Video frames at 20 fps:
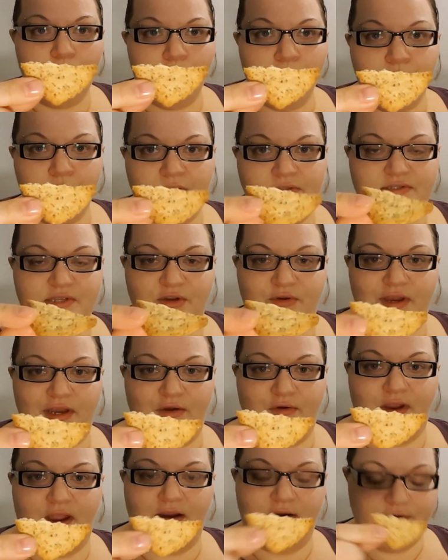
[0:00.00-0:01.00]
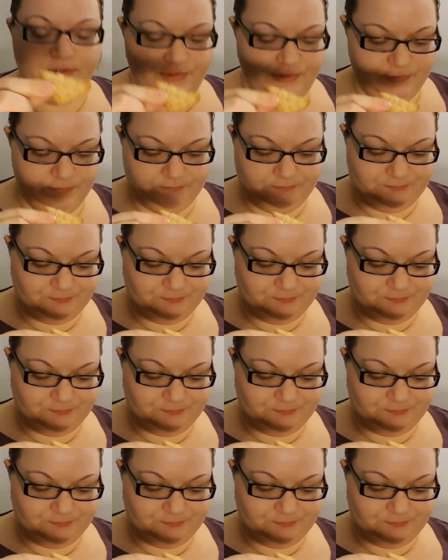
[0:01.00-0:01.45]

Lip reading: multigrain crackers.